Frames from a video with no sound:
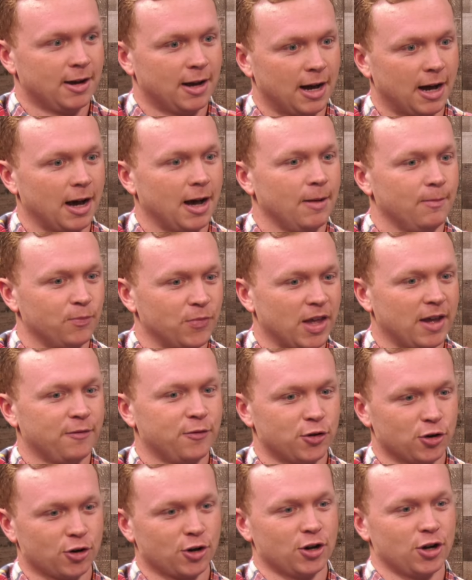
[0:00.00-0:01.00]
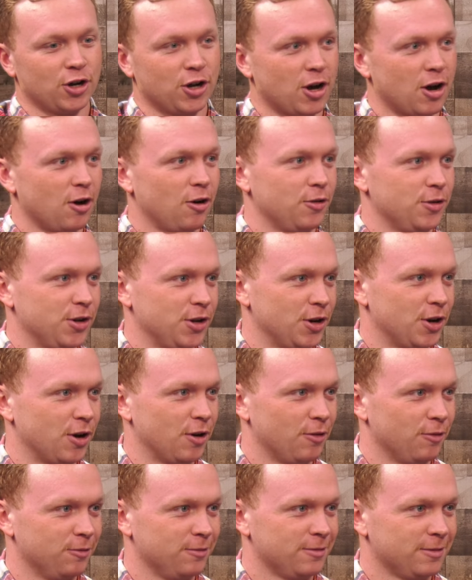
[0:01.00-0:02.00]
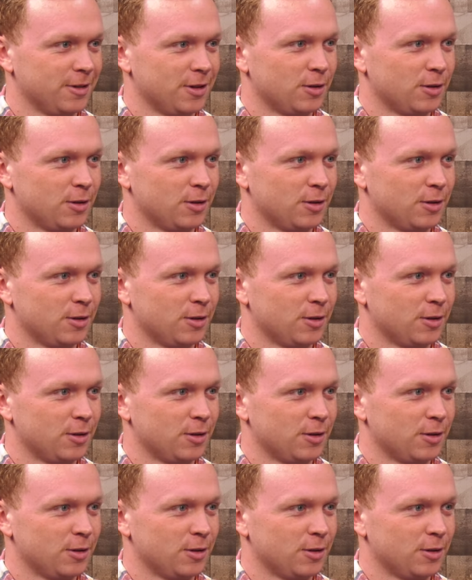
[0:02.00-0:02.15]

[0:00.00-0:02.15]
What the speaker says: if you're going to go, you know,